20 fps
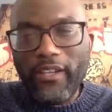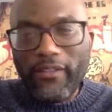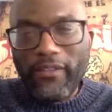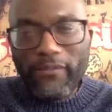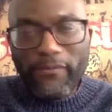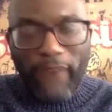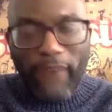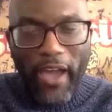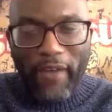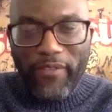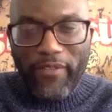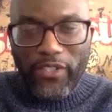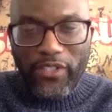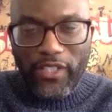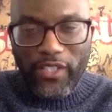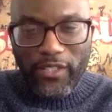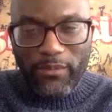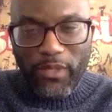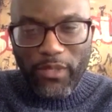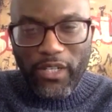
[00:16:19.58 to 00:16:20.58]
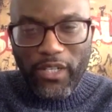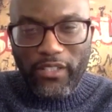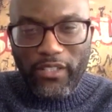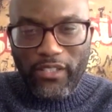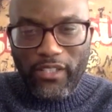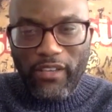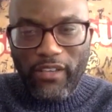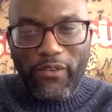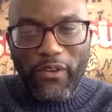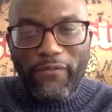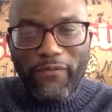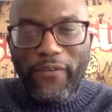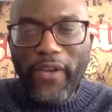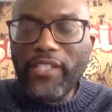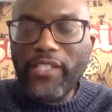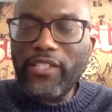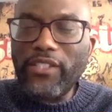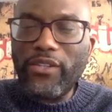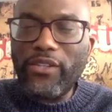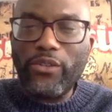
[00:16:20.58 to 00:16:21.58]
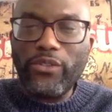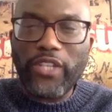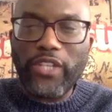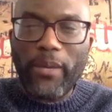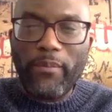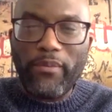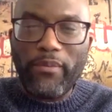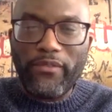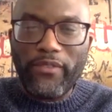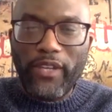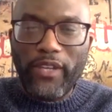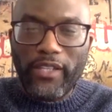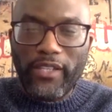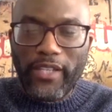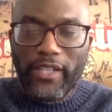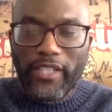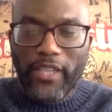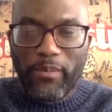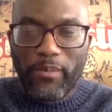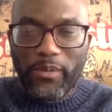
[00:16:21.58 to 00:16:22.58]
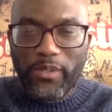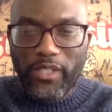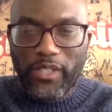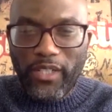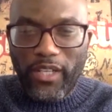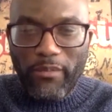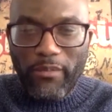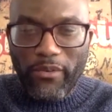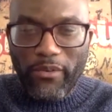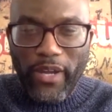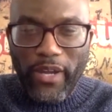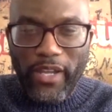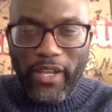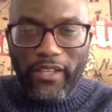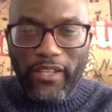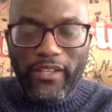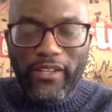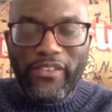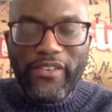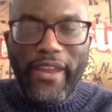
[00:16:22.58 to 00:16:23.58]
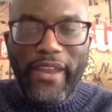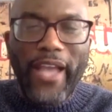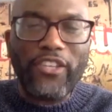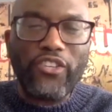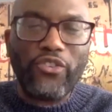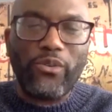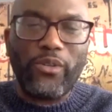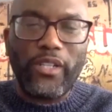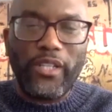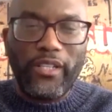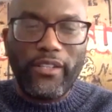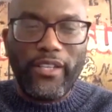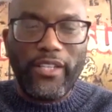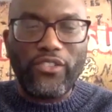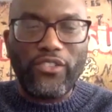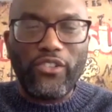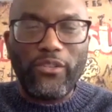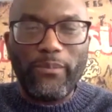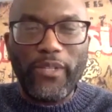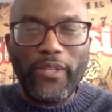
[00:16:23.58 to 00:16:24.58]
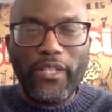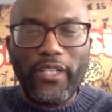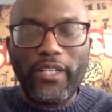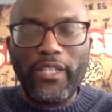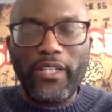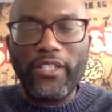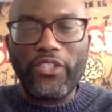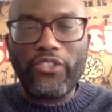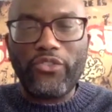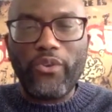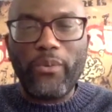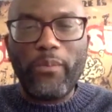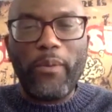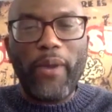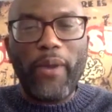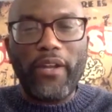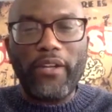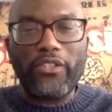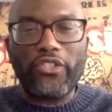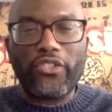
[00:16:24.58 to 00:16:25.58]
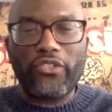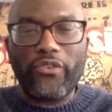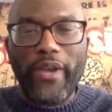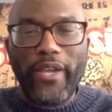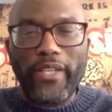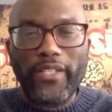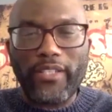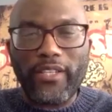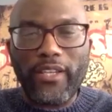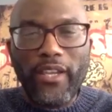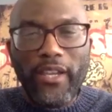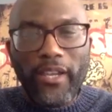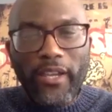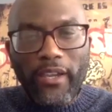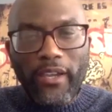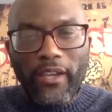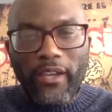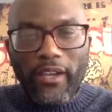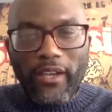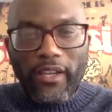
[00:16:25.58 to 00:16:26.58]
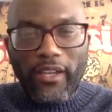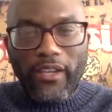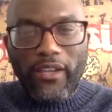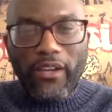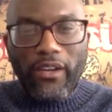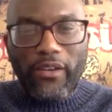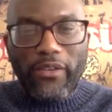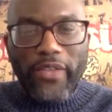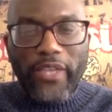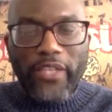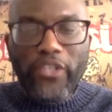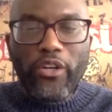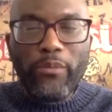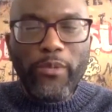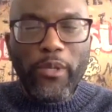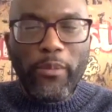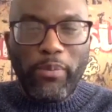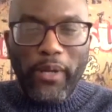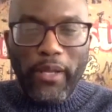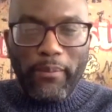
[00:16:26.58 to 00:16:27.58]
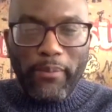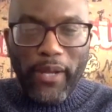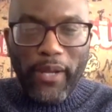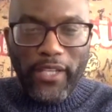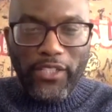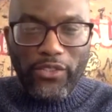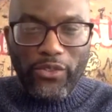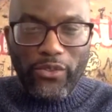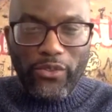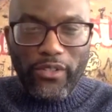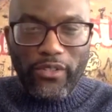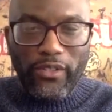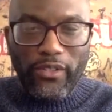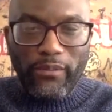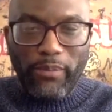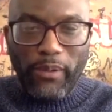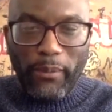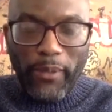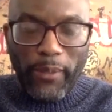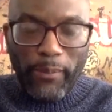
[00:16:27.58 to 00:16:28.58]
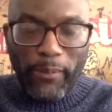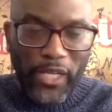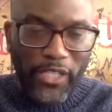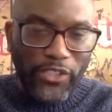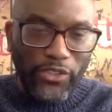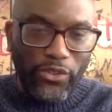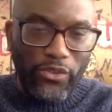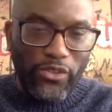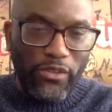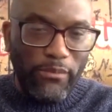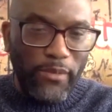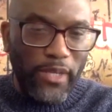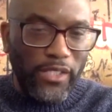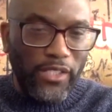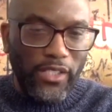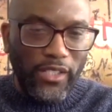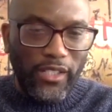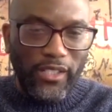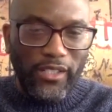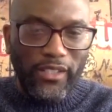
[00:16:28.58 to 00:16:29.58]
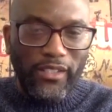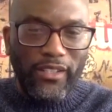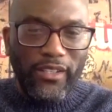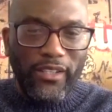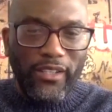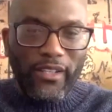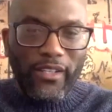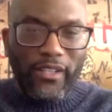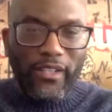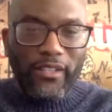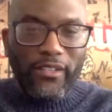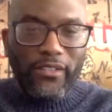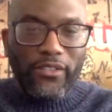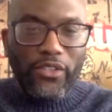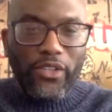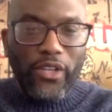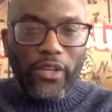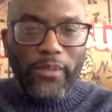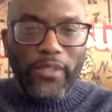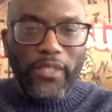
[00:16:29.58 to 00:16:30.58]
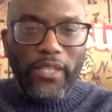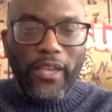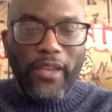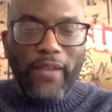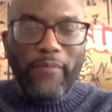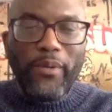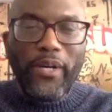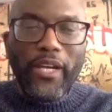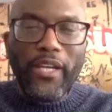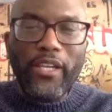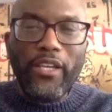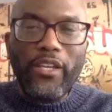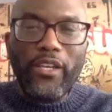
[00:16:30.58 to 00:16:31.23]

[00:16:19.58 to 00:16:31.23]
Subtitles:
5 to 6 months, if you're facing that type of dilemma, right? Naturally, there's going to be an extreme amount of stress, that's going to be placed on you mentally. You know what I'm saying? But